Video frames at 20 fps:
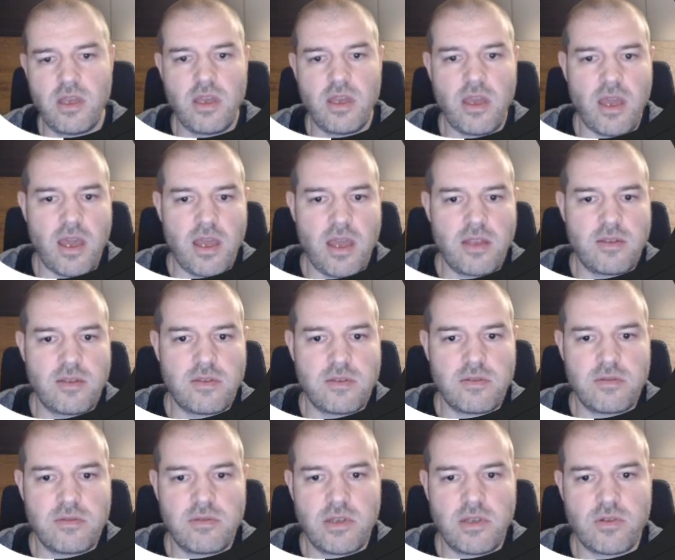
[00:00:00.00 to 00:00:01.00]
and
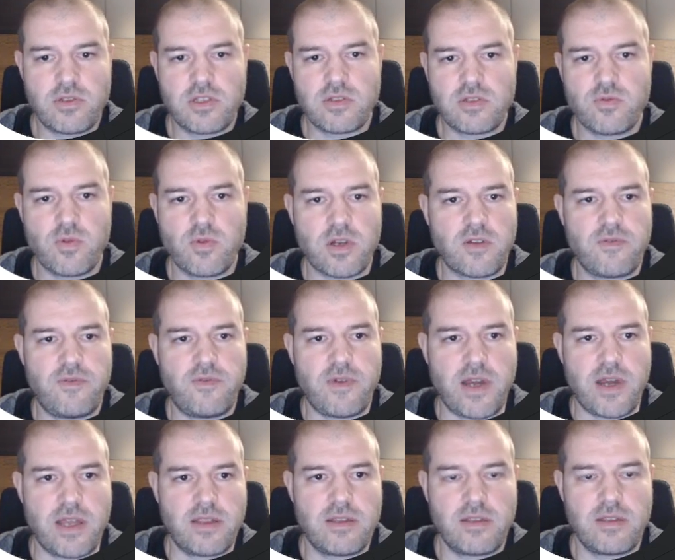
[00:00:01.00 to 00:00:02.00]
they'll just work
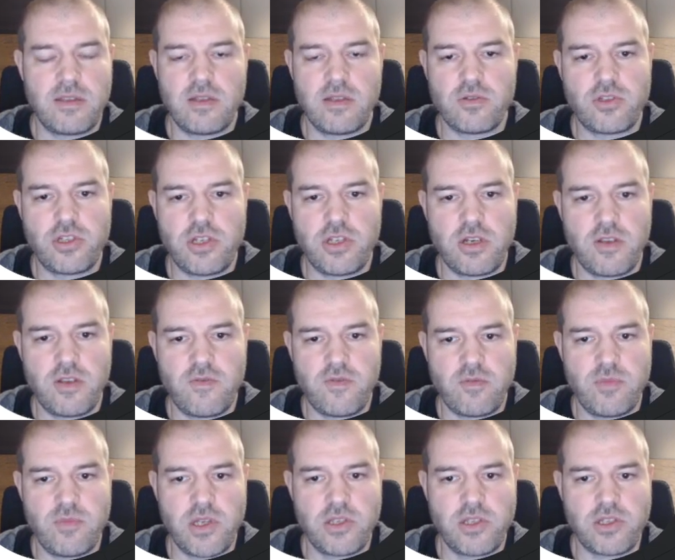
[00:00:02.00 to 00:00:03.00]
fine, and they'll share
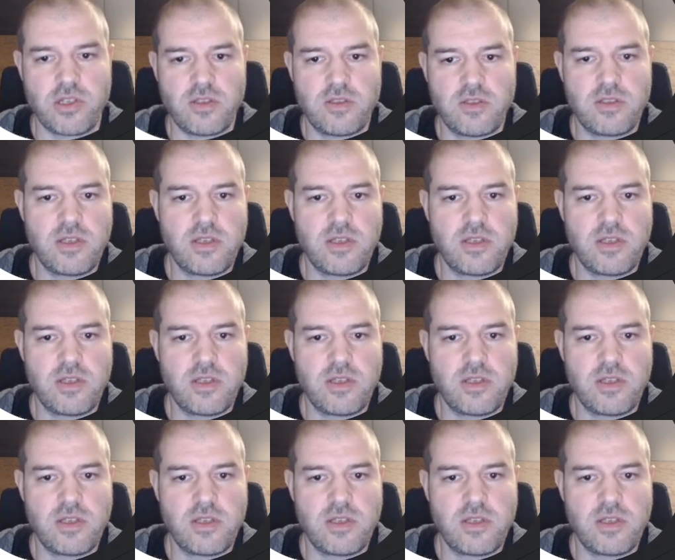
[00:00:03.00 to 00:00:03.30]
information.